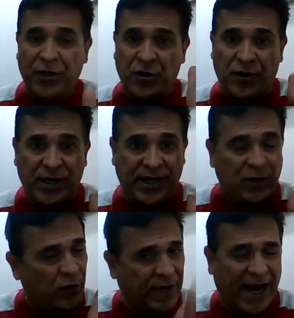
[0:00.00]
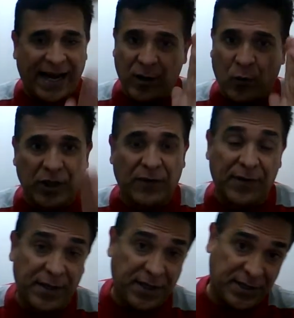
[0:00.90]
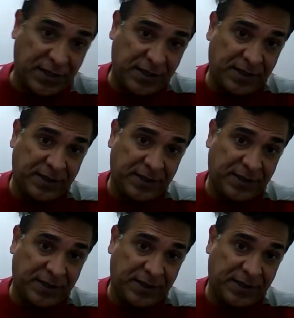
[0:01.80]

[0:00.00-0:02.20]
your leg or hand or whatever it is.